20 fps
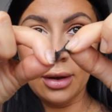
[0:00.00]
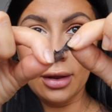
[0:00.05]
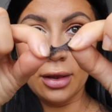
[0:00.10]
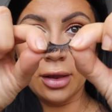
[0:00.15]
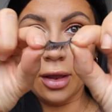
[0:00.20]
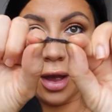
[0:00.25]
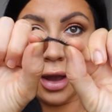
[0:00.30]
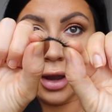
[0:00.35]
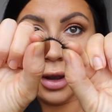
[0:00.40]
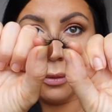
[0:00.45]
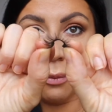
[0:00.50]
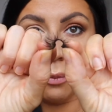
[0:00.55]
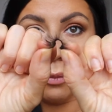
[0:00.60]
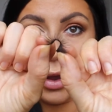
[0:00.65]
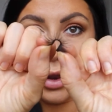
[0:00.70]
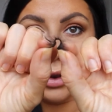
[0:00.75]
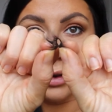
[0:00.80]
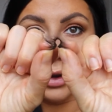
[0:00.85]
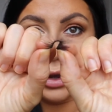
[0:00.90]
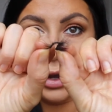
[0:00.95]
like
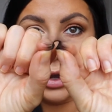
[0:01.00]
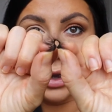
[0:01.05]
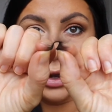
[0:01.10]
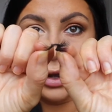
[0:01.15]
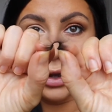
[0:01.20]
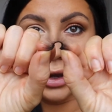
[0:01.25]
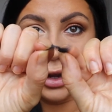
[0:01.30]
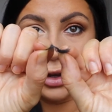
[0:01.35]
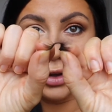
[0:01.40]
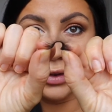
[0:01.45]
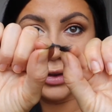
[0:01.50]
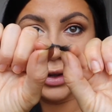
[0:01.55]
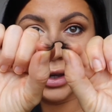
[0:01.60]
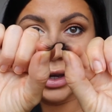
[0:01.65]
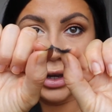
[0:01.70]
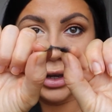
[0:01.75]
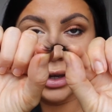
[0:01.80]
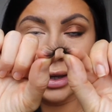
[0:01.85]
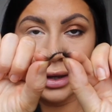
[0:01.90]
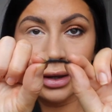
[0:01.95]
bendy. Can you
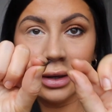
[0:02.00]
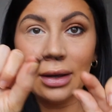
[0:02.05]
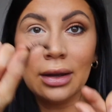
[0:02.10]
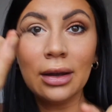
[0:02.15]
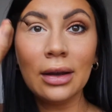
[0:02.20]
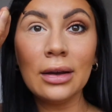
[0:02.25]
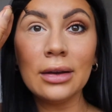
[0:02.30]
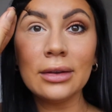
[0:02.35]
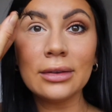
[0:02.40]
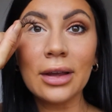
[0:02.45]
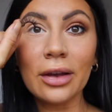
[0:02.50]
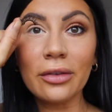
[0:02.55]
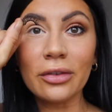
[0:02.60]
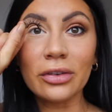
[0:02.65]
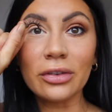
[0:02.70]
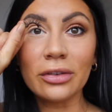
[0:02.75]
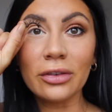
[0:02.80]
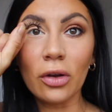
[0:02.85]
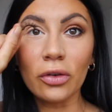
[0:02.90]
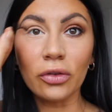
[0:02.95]
see? So that
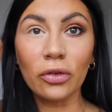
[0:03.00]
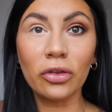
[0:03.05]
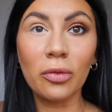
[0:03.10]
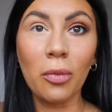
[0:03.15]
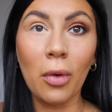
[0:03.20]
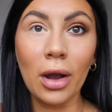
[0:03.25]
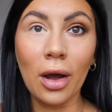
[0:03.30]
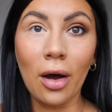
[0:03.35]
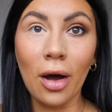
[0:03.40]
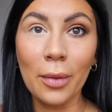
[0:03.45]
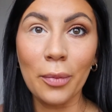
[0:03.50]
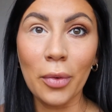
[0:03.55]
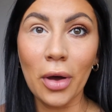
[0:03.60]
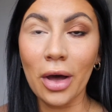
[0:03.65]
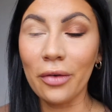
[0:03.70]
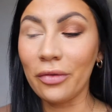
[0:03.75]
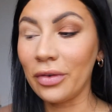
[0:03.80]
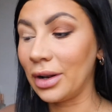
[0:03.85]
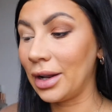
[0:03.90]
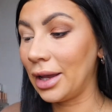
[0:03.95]
just stops into my eye
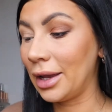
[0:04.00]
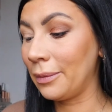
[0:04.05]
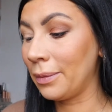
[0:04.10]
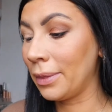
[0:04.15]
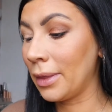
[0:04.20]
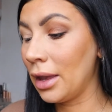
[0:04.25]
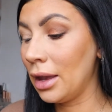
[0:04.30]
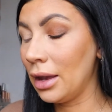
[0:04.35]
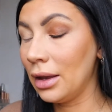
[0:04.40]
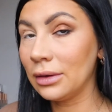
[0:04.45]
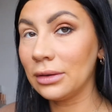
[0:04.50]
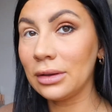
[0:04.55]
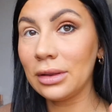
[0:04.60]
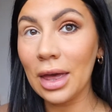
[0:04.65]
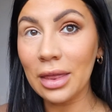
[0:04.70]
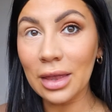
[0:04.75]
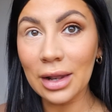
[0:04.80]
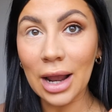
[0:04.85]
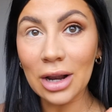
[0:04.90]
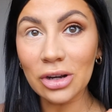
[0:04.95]
perfectly. So
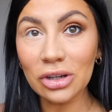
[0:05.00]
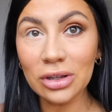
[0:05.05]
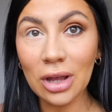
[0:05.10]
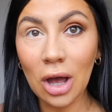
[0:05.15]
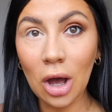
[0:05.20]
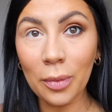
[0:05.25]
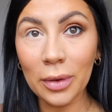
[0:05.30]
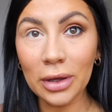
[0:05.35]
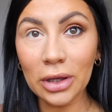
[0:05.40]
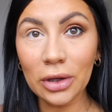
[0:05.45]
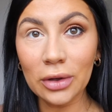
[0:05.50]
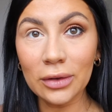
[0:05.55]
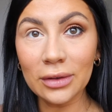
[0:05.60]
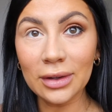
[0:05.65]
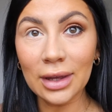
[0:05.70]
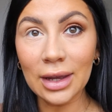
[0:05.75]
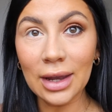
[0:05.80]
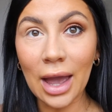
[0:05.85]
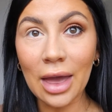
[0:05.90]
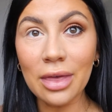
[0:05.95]
they're the lashes that I'll be
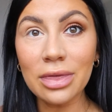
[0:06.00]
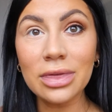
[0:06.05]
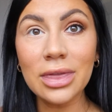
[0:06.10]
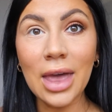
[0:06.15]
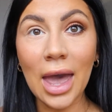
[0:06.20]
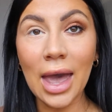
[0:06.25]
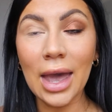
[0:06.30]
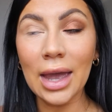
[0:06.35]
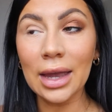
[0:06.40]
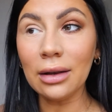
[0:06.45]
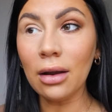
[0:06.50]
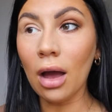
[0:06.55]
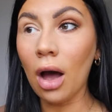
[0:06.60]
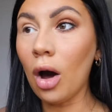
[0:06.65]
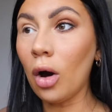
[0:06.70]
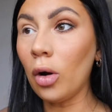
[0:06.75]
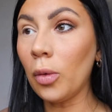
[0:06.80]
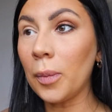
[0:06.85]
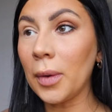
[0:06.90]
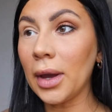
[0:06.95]
using, and then
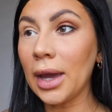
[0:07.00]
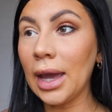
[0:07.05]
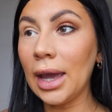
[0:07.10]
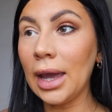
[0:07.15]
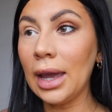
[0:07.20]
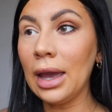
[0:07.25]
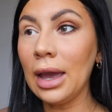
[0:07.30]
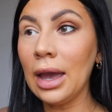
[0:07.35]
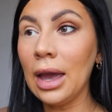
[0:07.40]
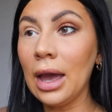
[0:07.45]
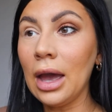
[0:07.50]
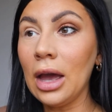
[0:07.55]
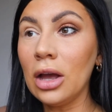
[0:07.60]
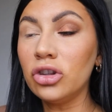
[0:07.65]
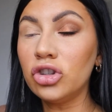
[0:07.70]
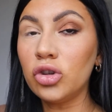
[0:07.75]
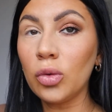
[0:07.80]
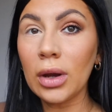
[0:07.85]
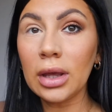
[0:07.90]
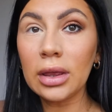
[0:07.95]
I'll be
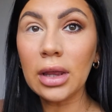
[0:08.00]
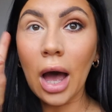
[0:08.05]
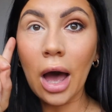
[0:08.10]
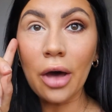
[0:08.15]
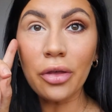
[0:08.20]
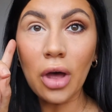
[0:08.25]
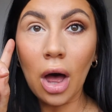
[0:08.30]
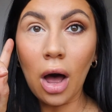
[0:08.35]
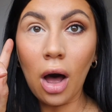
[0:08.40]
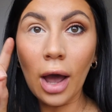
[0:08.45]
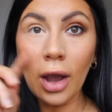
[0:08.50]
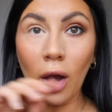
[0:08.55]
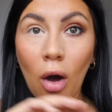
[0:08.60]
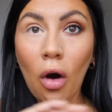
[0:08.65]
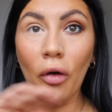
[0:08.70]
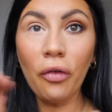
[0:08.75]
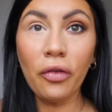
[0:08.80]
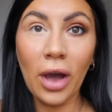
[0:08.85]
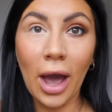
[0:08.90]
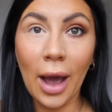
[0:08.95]
doing the other eye
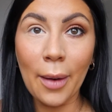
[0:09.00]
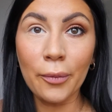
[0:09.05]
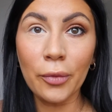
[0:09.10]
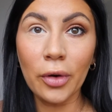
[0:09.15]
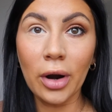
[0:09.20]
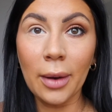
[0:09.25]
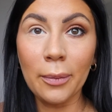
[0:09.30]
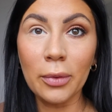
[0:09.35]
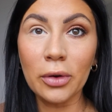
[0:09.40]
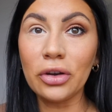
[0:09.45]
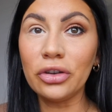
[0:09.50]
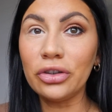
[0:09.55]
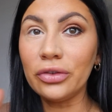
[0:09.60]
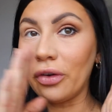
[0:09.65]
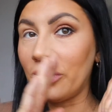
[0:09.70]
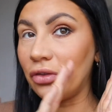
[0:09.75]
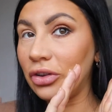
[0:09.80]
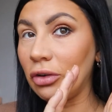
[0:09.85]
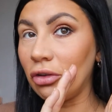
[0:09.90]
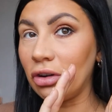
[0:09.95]
off camera because you've
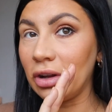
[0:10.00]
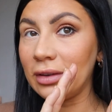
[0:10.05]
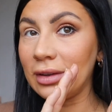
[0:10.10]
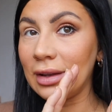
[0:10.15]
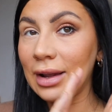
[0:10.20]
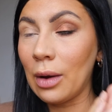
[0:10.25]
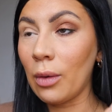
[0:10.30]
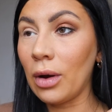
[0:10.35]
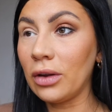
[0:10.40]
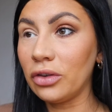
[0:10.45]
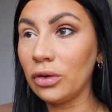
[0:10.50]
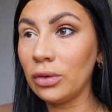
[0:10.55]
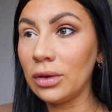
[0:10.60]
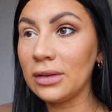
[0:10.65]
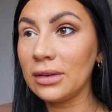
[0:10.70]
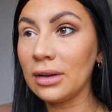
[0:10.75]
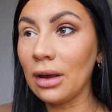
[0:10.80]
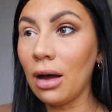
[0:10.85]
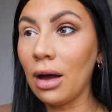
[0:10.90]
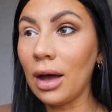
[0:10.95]
obviously already seen how I do
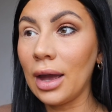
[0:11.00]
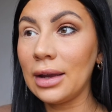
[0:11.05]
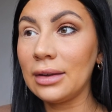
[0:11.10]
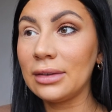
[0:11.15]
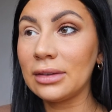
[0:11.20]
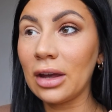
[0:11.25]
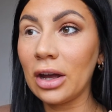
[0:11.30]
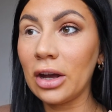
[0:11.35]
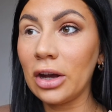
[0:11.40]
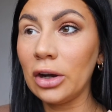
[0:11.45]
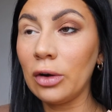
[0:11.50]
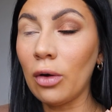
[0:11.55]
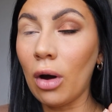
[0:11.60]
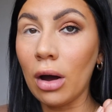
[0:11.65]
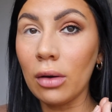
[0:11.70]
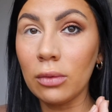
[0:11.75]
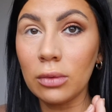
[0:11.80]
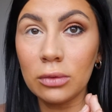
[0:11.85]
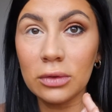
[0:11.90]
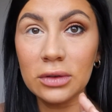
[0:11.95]
this eye. So
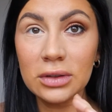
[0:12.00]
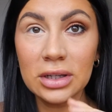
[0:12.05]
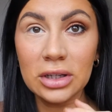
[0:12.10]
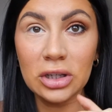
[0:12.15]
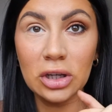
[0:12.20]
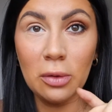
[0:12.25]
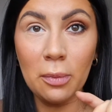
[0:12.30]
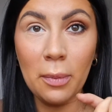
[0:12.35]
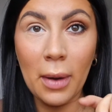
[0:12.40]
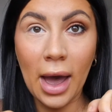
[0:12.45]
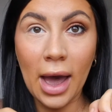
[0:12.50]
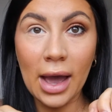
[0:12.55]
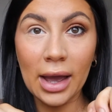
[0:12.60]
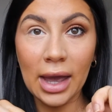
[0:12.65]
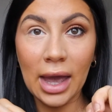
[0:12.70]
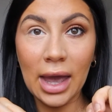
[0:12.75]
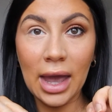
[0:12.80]
I will see you back